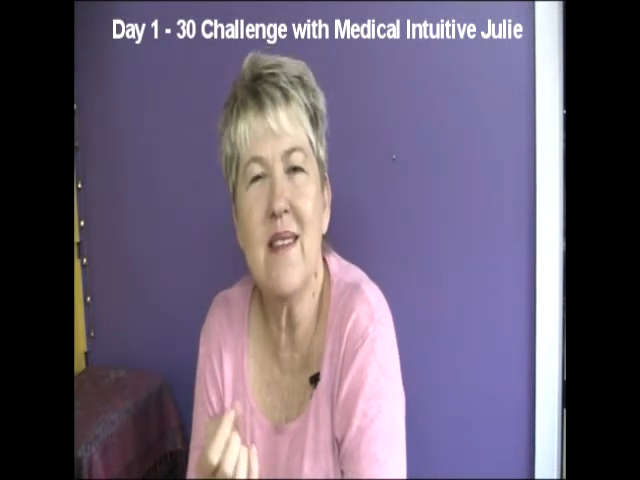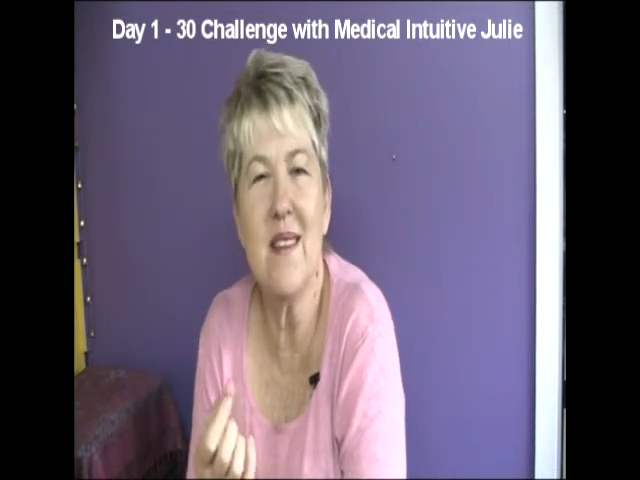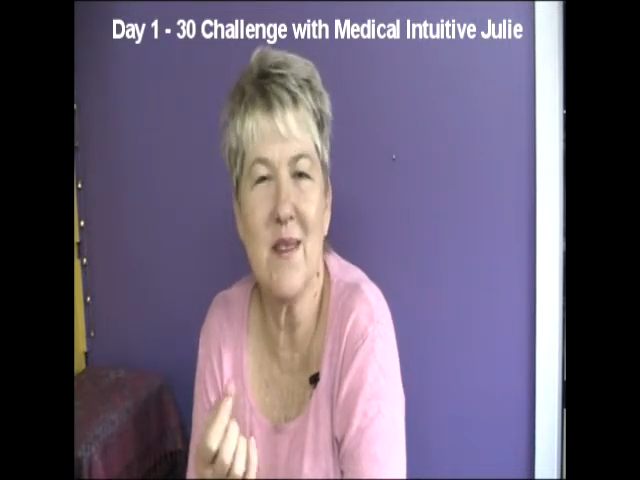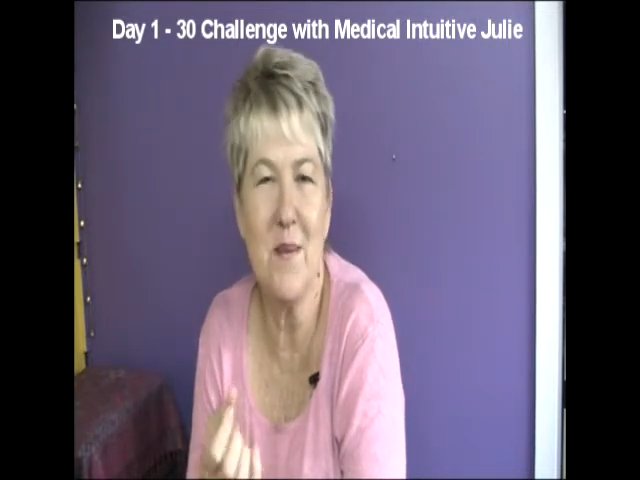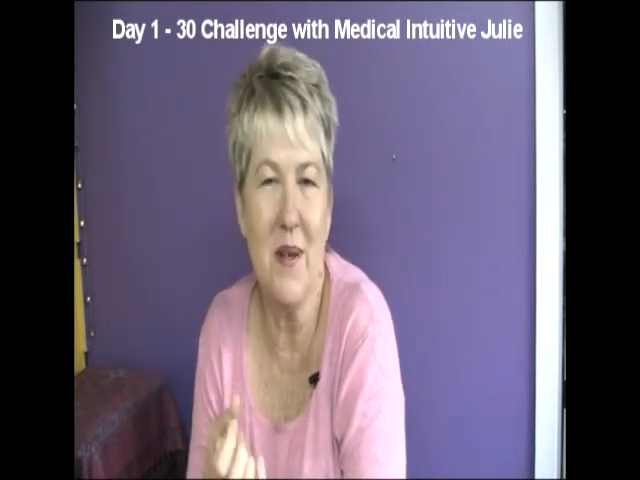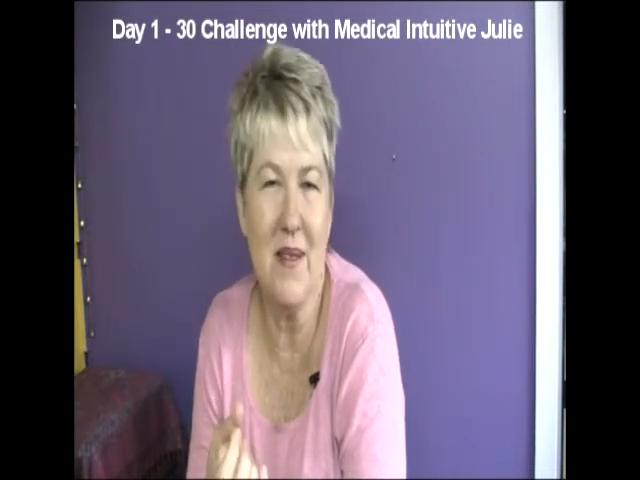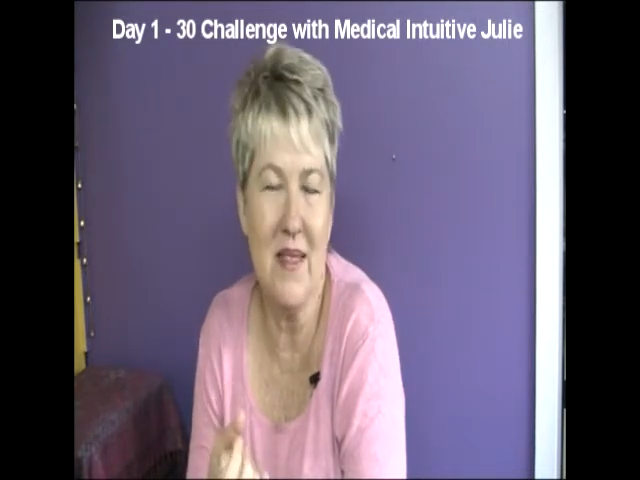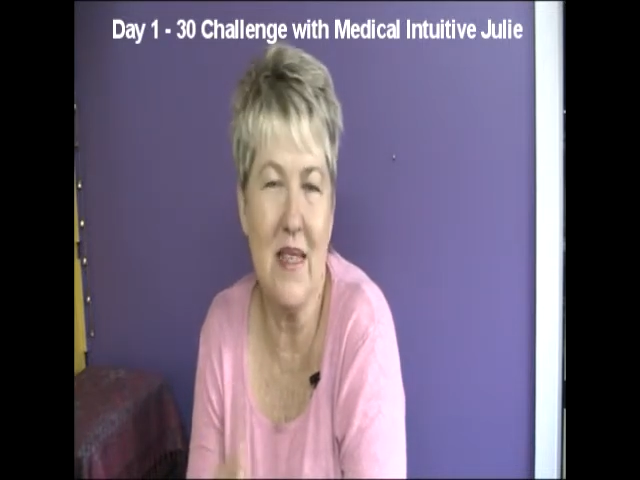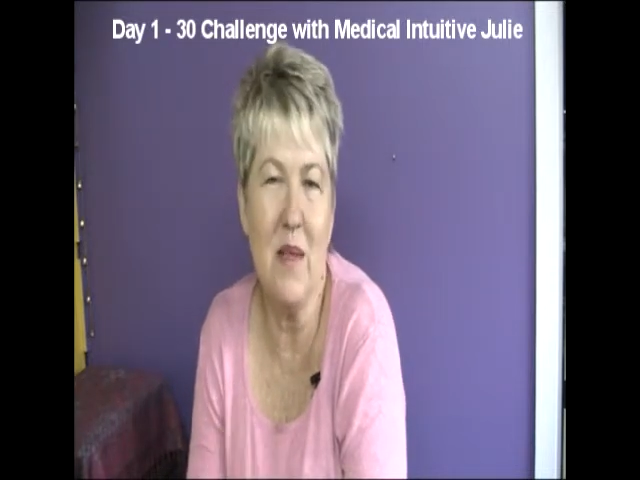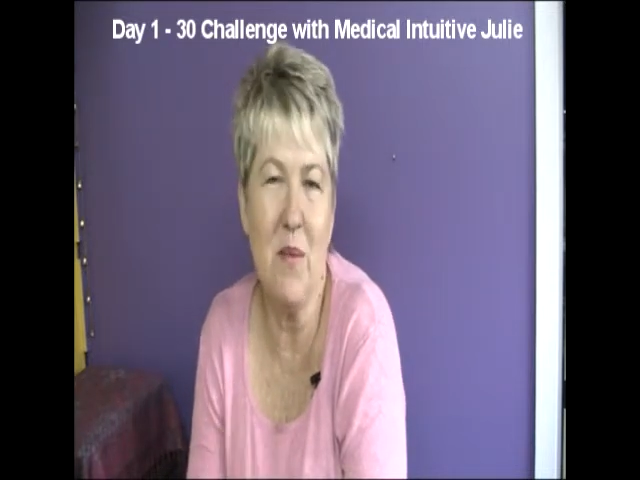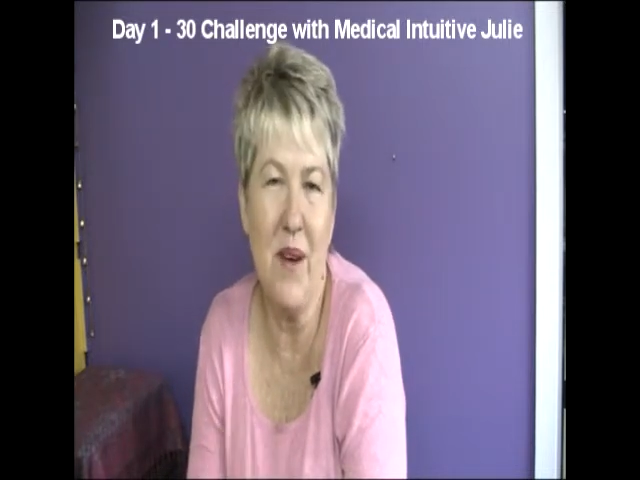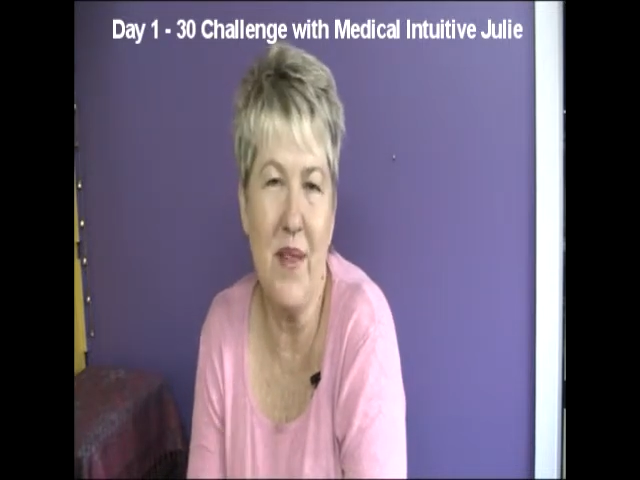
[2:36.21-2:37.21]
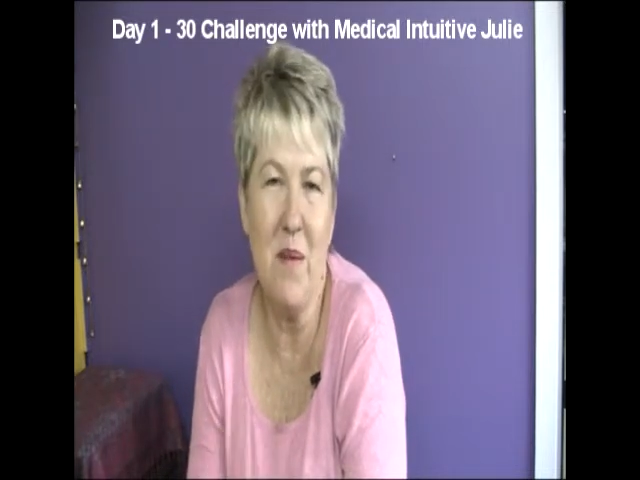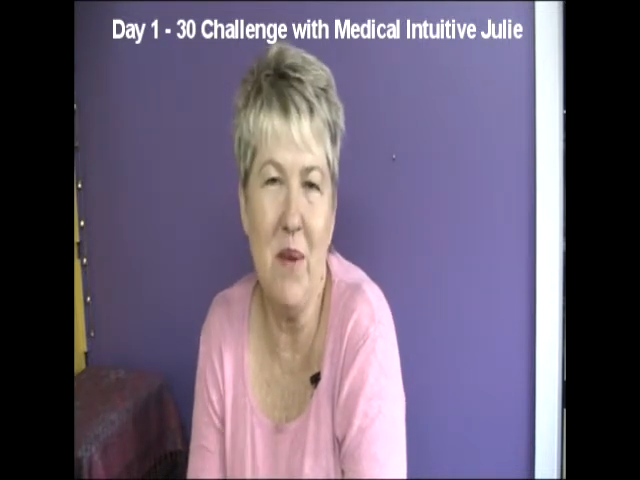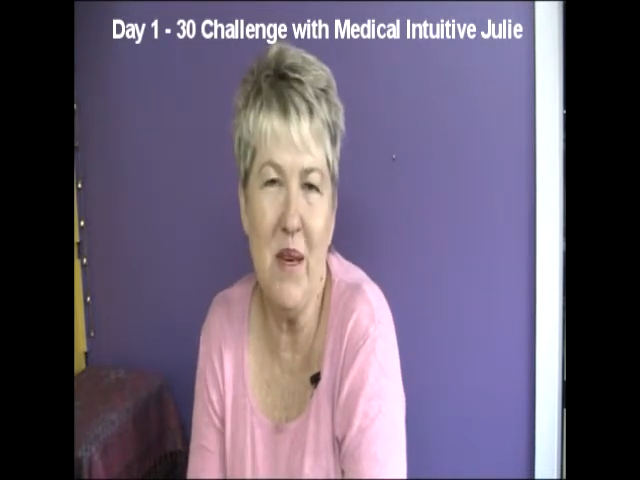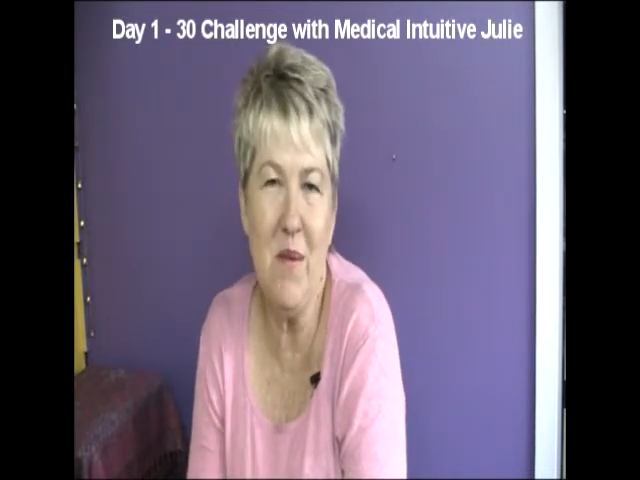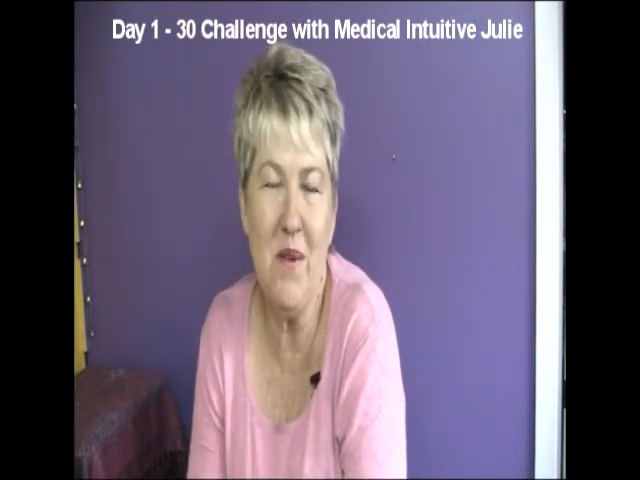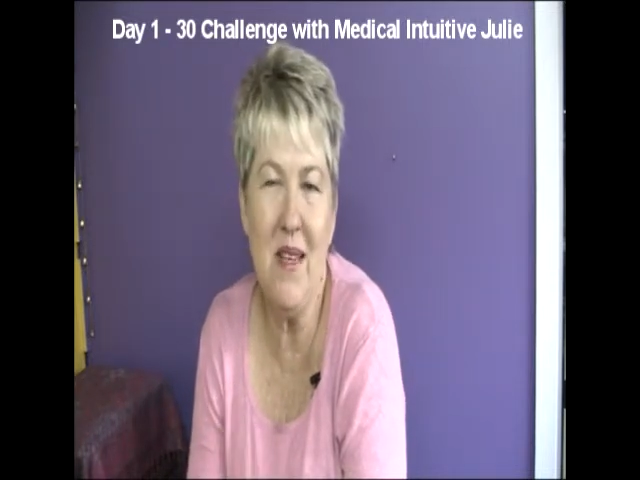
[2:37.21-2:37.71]
I celebrate the
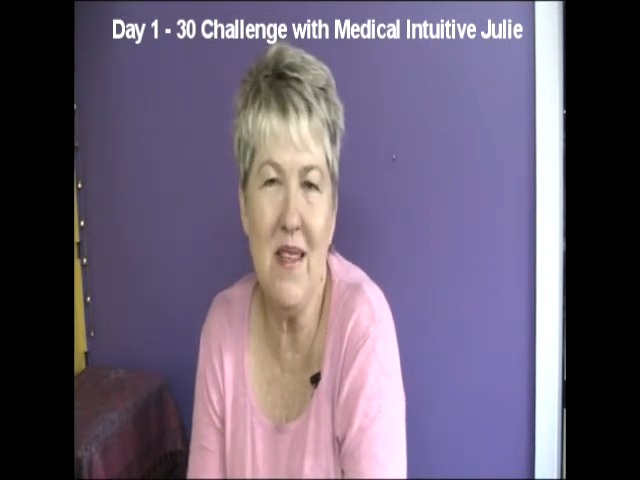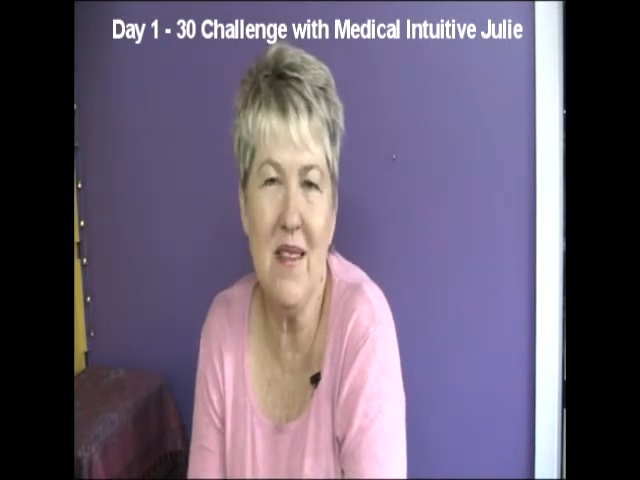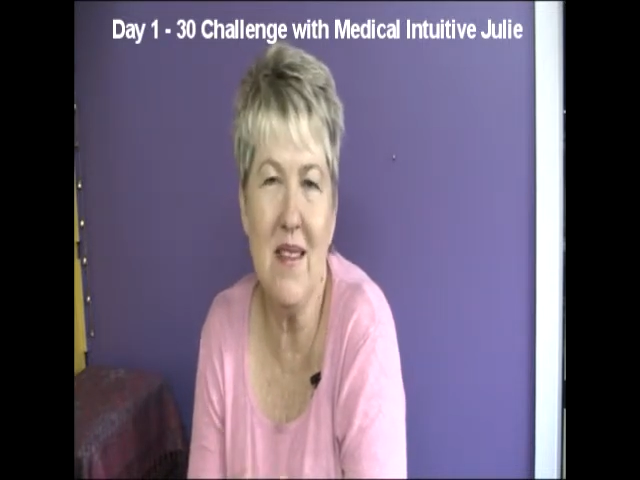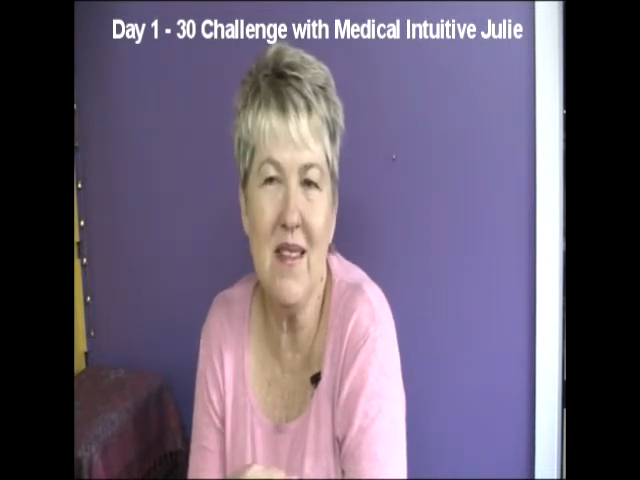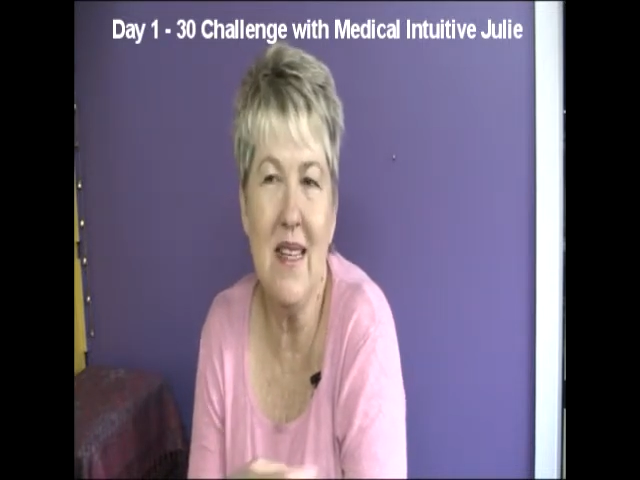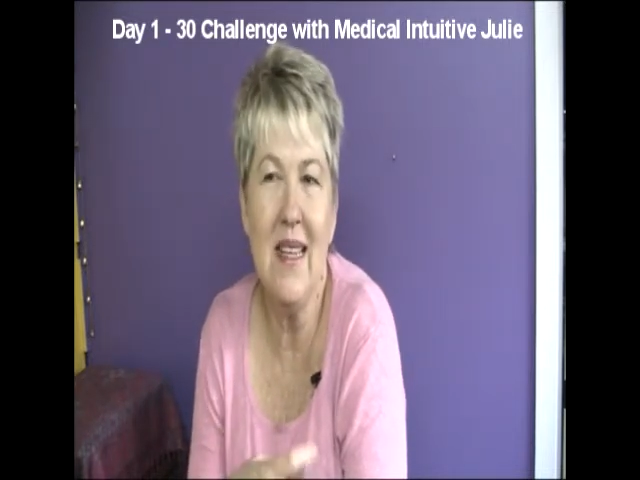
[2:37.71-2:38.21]
big wins,